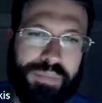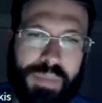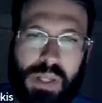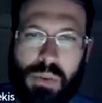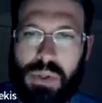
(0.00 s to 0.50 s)

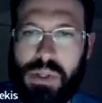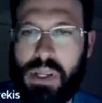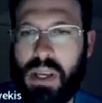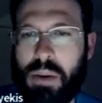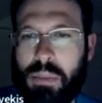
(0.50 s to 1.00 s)
So we'll
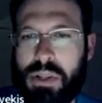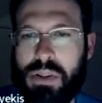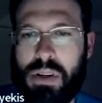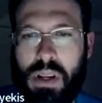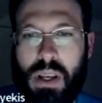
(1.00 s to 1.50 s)
see how
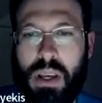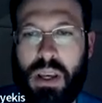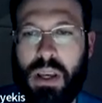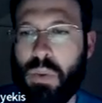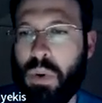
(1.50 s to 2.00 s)
much
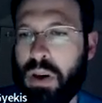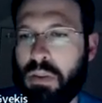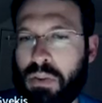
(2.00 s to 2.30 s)
in the way of